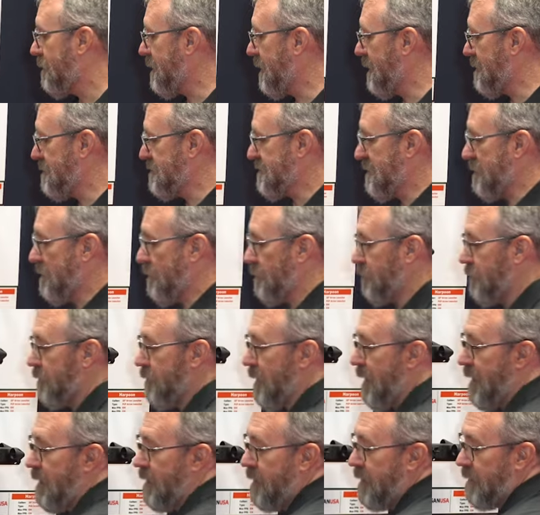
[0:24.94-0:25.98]
Okay, so
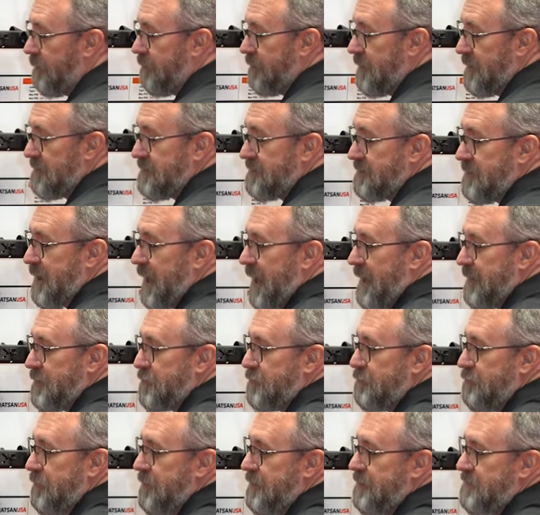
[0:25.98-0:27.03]
uh, this
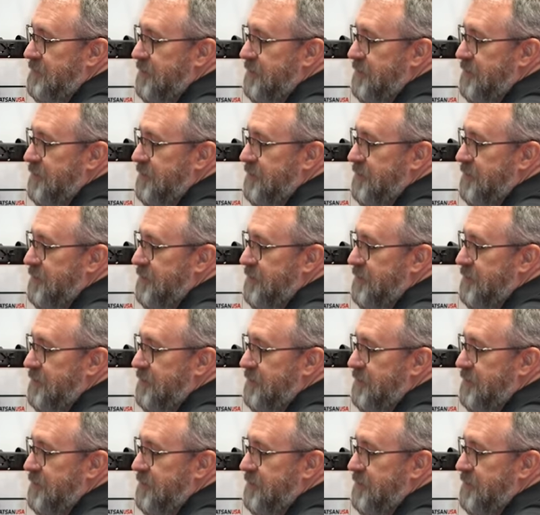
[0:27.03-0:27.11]
actually